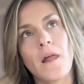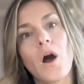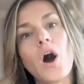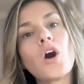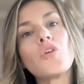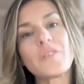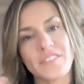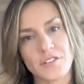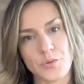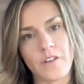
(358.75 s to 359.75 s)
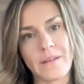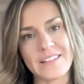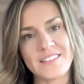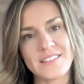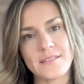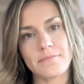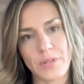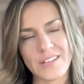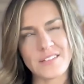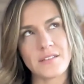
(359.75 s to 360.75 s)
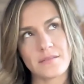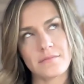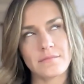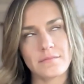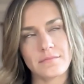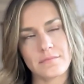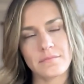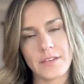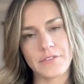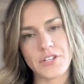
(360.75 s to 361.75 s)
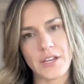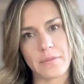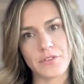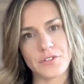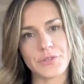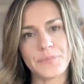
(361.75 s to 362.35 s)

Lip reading: all within 12 months plus, give or take a month or two.